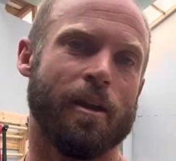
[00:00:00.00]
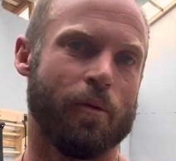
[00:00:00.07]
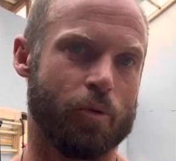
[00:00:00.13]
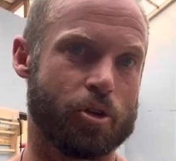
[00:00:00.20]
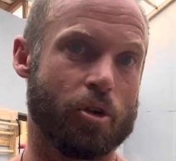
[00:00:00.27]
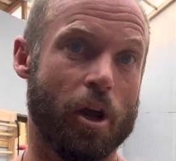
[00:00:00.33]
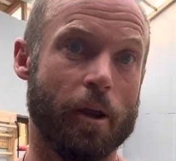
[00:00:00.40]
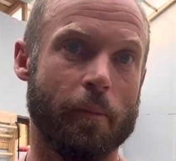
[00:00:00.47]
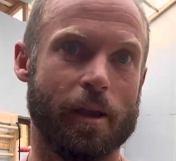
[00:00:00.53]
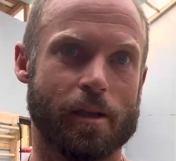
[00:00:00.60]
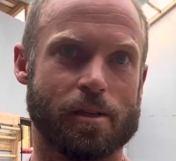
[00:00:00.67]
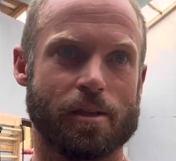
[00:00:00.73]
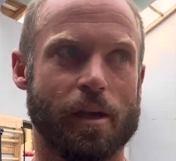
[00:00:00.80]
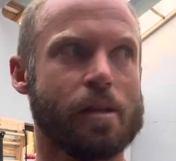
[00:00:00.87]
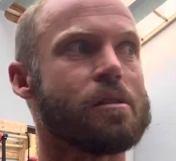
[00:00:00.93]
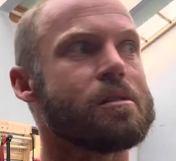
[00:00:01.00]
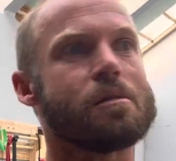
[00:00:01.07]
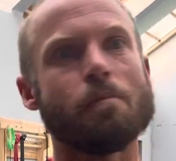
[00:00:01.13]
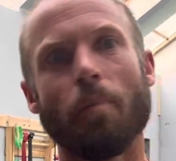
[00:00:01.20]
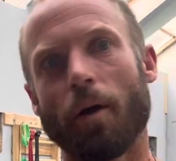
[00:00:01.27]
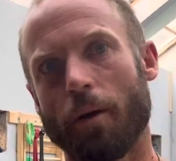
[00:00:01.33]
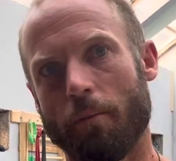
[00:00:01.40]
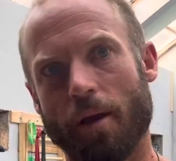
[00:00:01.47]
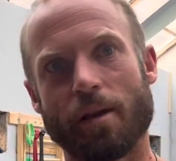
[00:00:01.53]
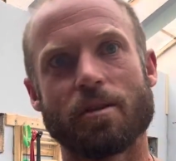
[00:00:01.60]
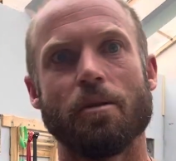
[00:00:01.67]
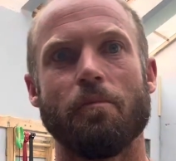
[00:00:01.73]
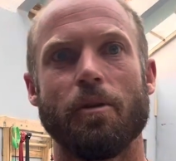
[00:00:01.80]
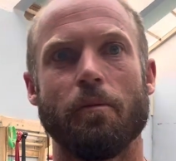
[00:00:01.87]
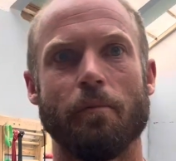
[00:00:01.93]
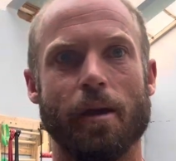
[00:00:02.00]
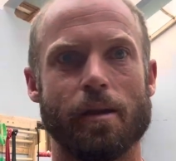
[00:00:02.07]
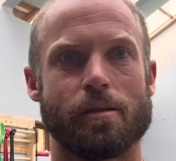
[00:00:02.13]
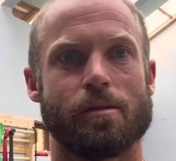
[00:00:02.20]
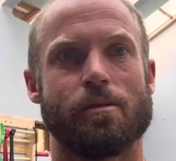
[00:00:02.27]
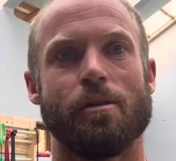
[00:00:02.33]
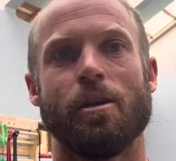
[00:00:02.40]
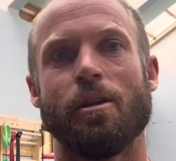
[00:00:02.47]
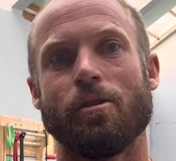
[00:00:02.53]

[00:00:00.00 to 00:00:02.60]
which kind of makes sense, but it makes a big mess.